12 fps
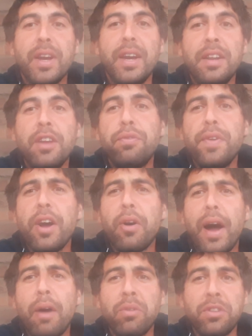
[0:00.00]
In this video
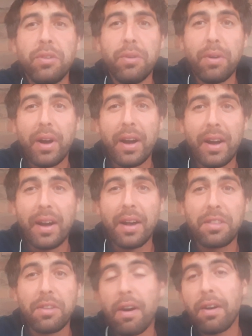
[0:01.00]
I want to
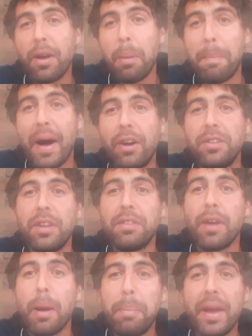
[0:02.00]
talk about the
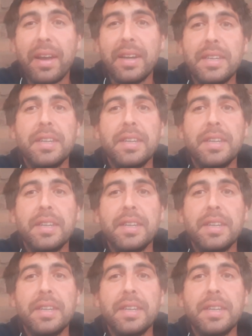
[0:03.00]
topic